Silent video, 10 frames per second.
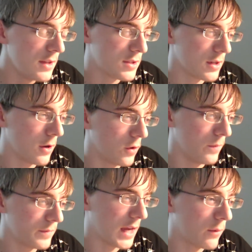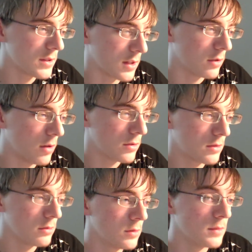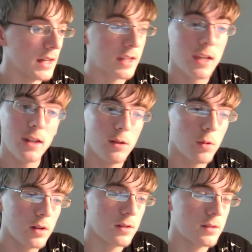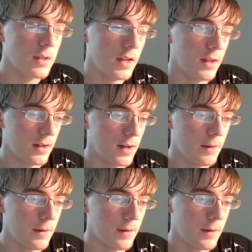So I wasn't close him like Kitty was, and